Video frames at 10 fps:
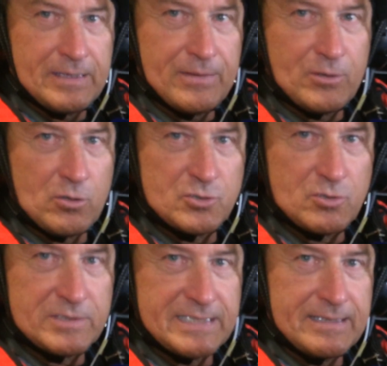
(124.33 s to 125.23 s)
in the
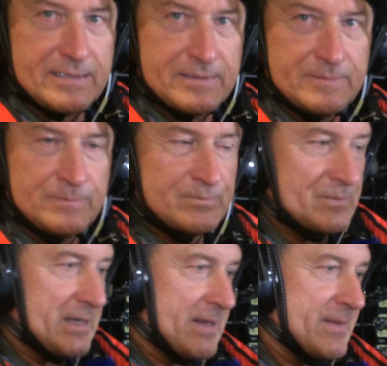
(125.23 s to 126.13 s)
control center,
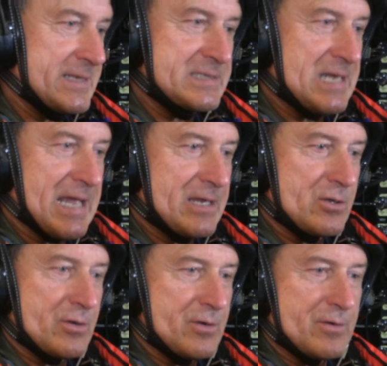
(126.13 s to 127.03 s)
and that's
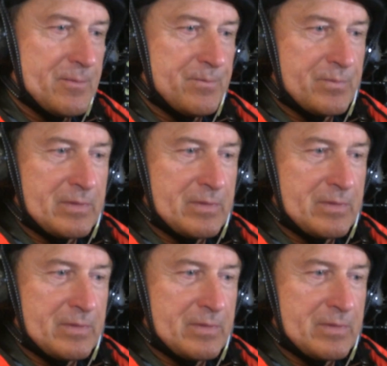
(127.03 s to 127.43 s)
like a